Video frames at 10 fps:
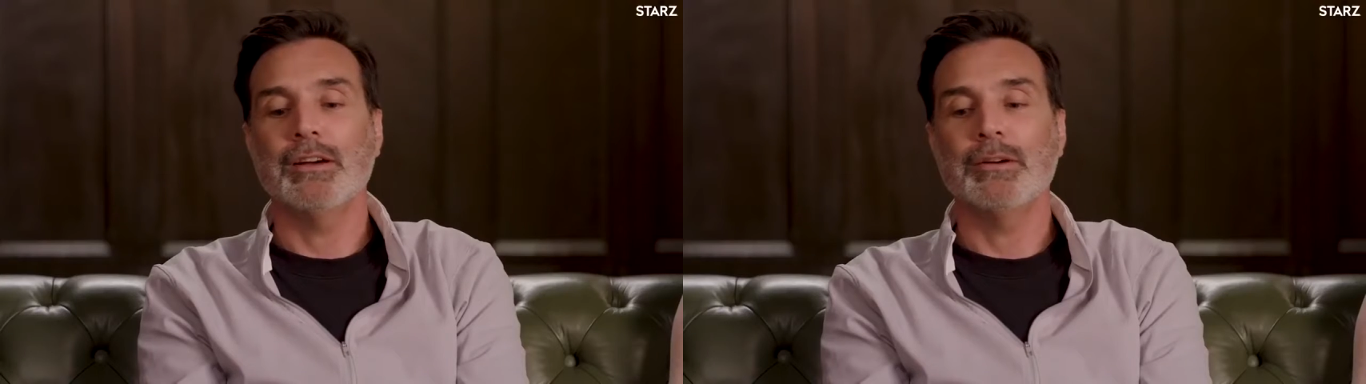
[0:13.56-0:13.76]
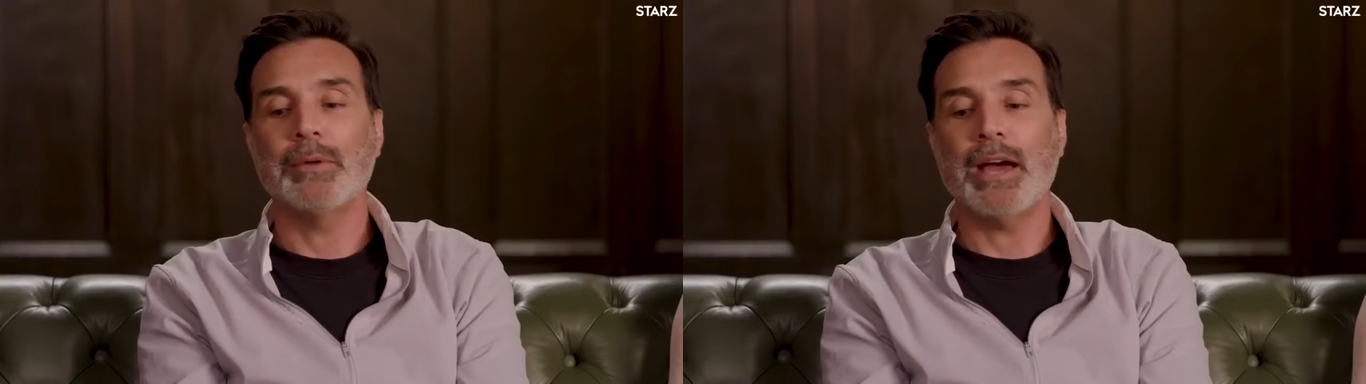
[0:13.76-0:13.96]

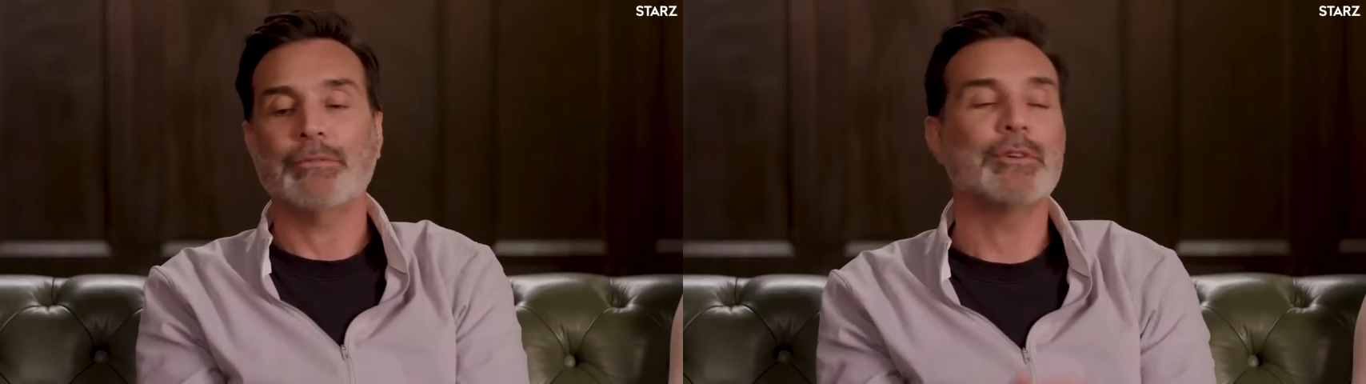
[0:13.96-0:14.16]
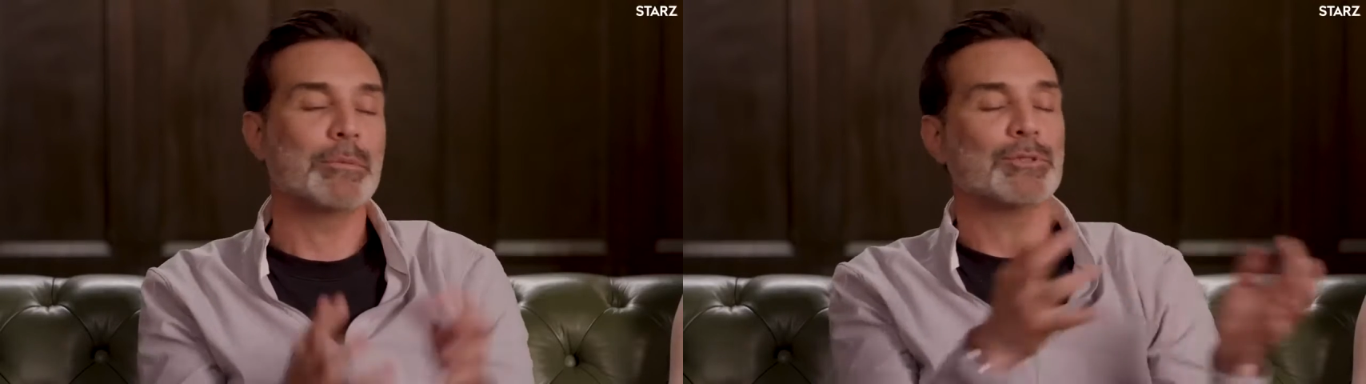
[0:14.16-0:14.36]
um,
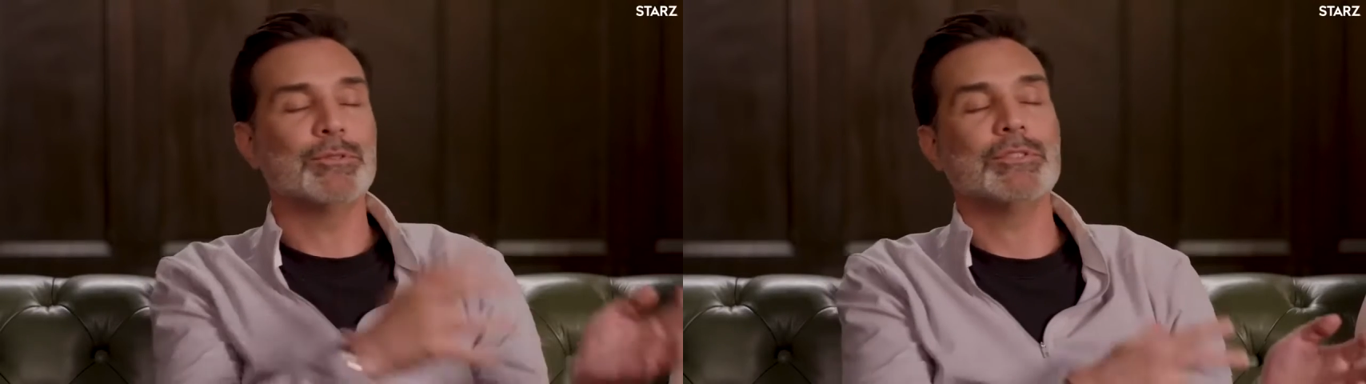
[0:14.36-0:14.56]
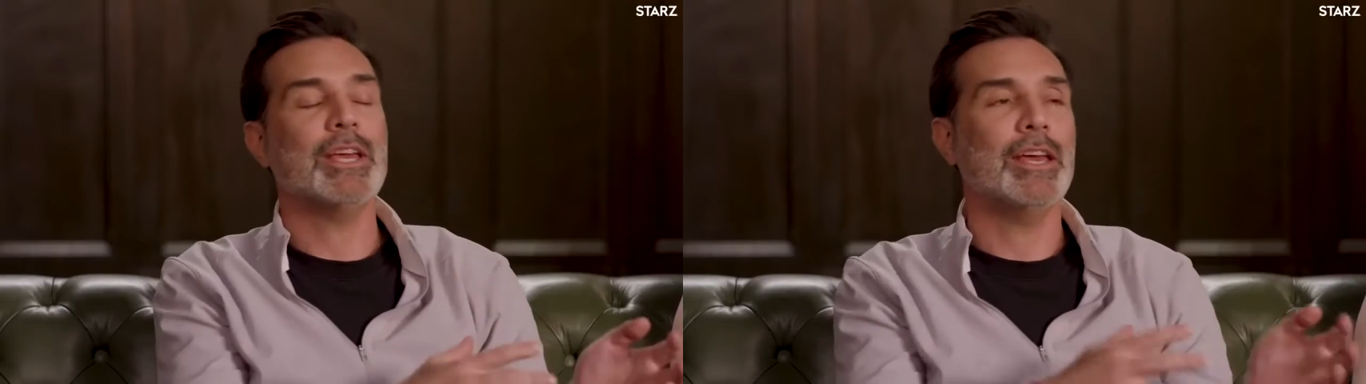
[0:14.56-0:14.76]
after
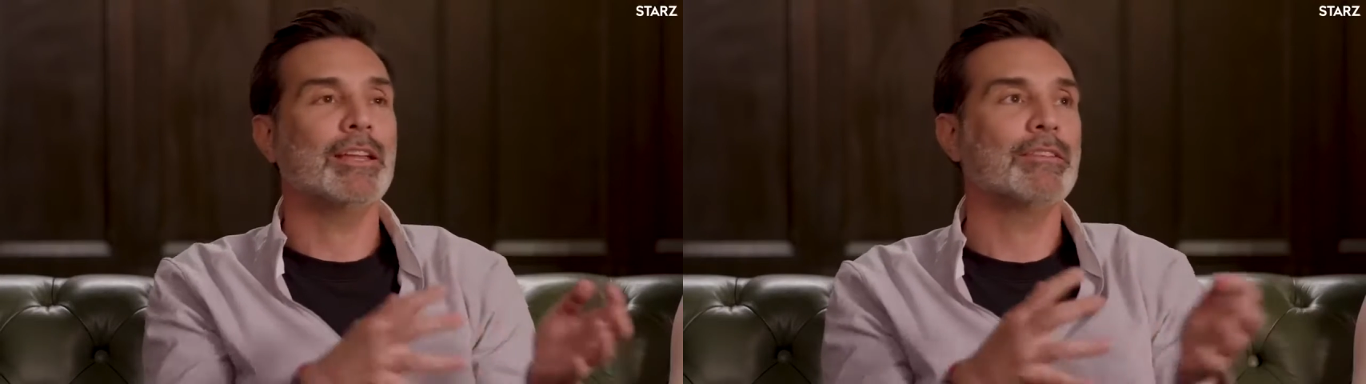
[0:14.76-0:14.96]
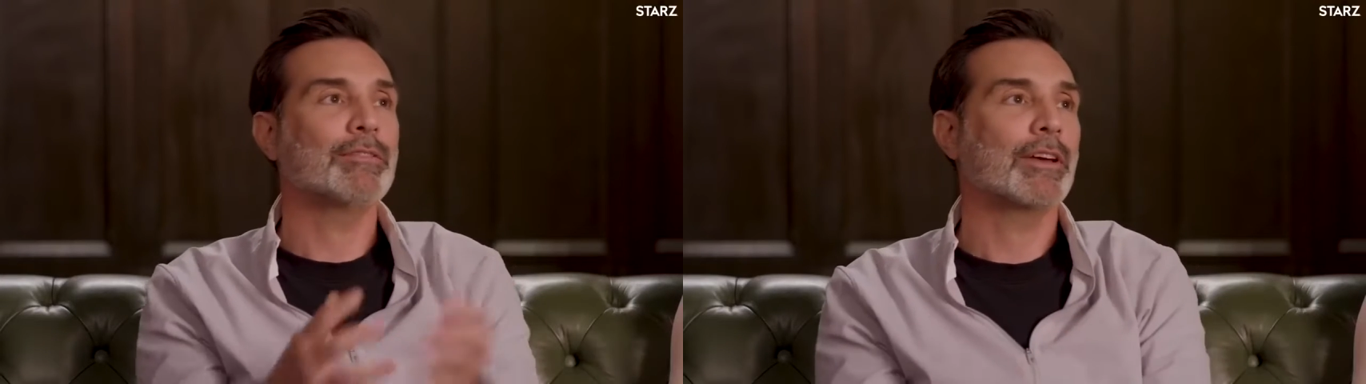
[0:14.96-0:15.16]
episode
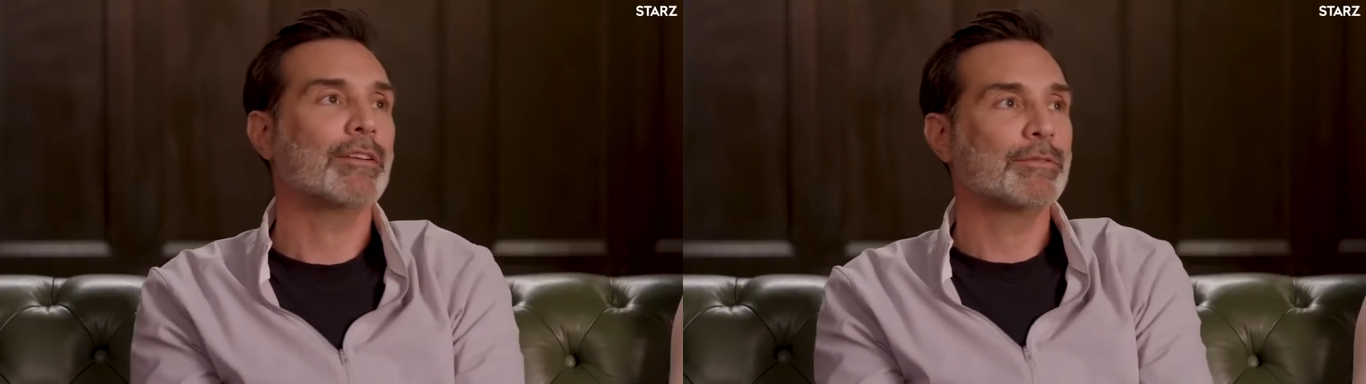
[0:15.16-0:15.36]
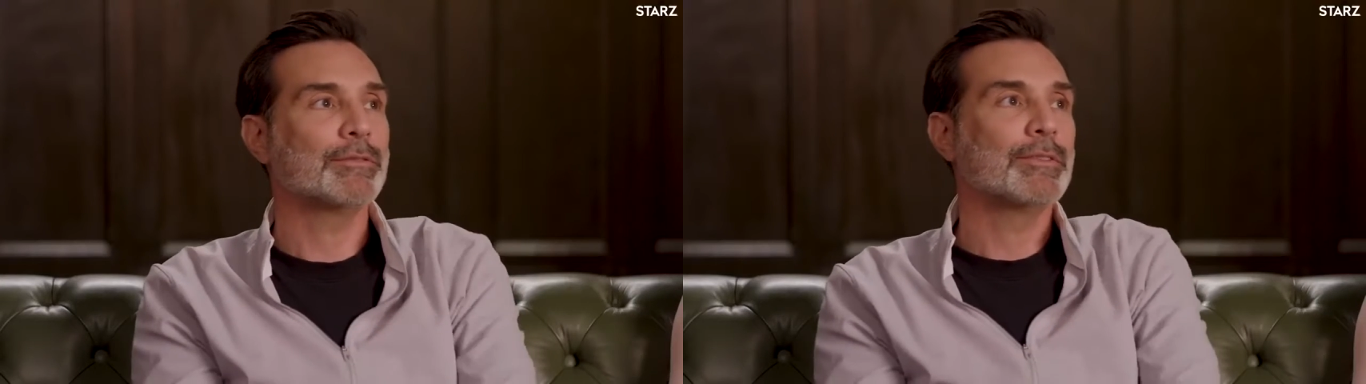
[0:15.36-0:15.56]
10 have
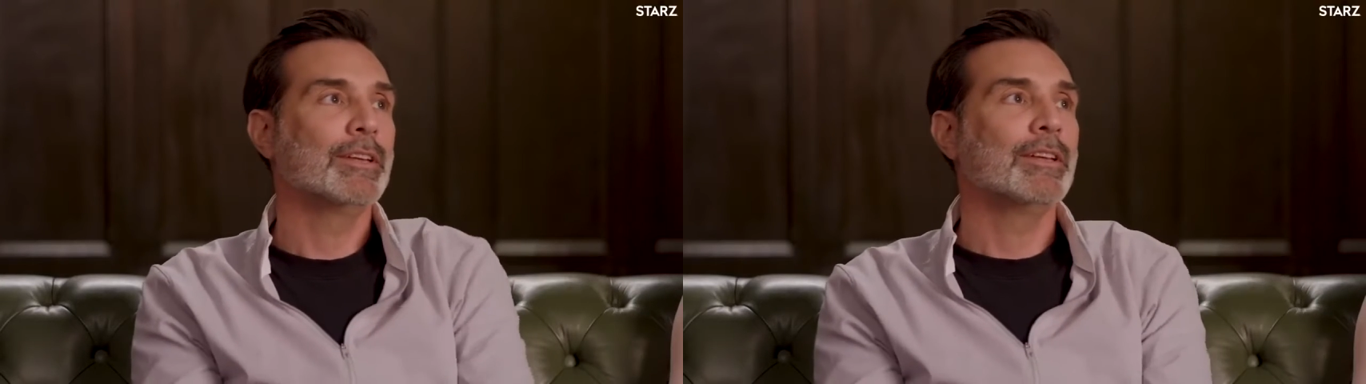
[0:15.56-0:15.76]
kind of